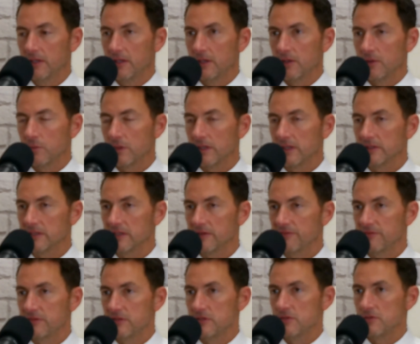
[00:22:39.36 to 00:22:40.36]
Well,
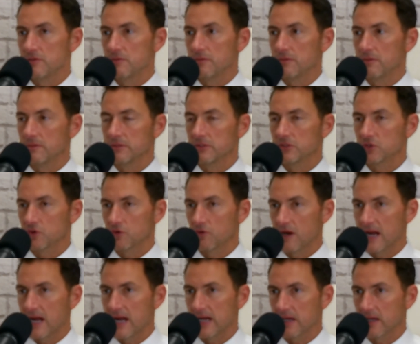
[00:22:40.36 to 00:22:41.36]
if you
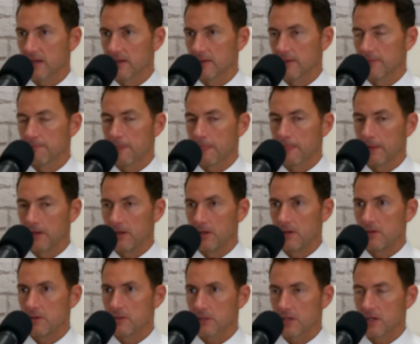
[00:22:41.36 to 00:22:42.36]
track
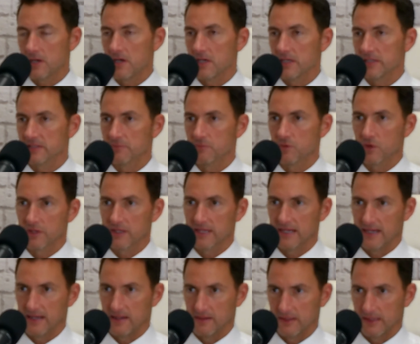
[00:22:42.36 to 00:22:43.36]
all-cause
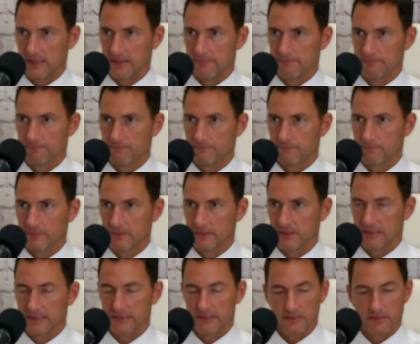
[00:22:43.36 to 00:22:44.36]
mortality,
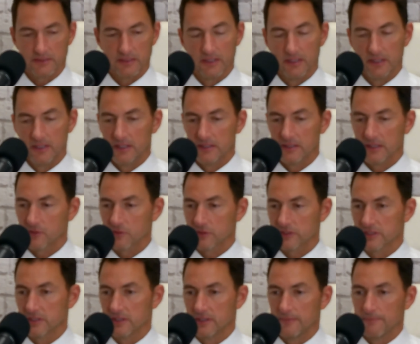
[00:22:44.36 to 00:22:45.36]
that's, in other
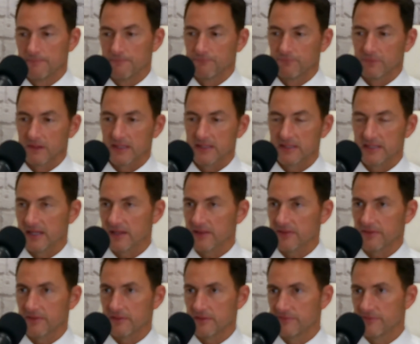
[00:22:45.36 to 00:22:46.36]
words,
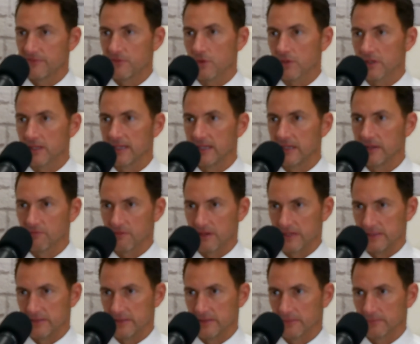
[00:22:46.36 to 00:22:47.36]
death for any
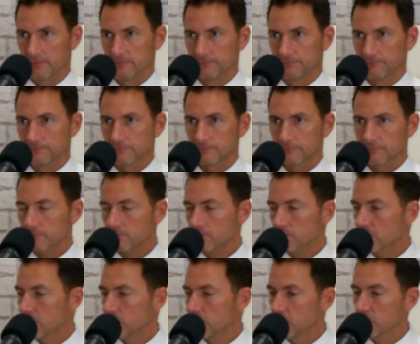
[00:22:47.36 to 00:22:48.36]
reason. Mm-hmm.
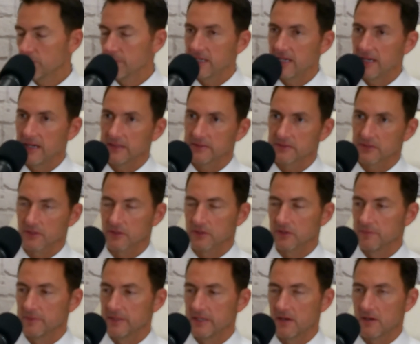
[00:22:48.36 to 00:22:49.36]
Could be cancer,
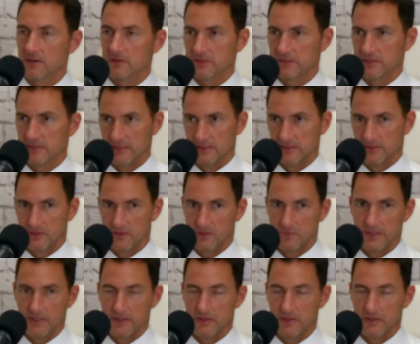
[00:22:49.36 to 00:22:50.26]
could be heart disease, could be